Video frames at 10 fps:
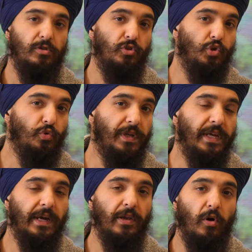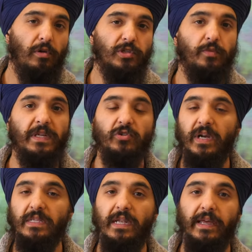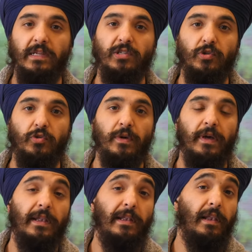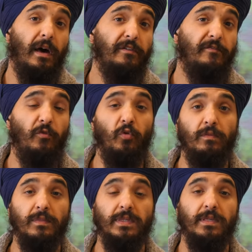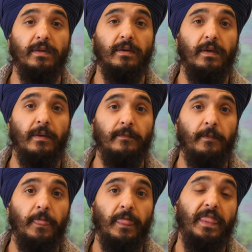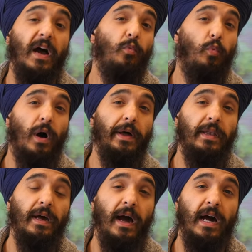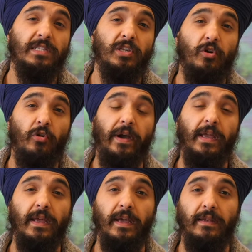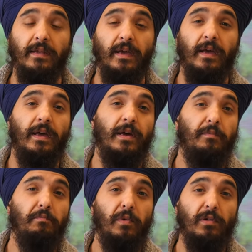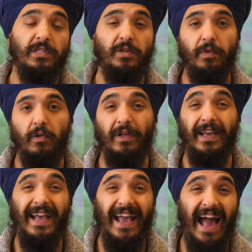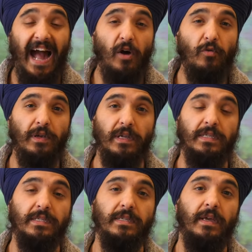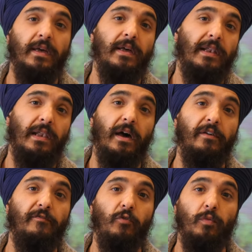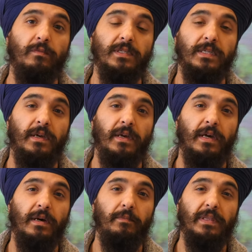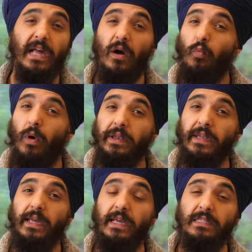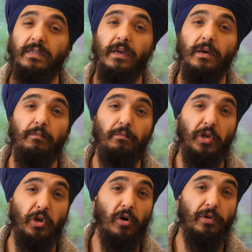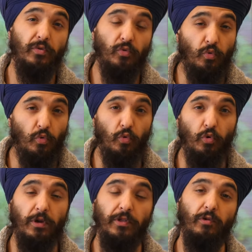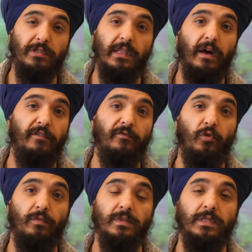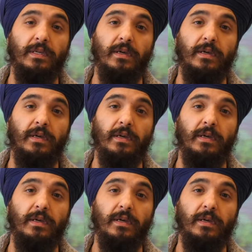Ajooni can also be translated to life forms. That one has created multiple, countless life forms, but that one is beyond all of those life forms.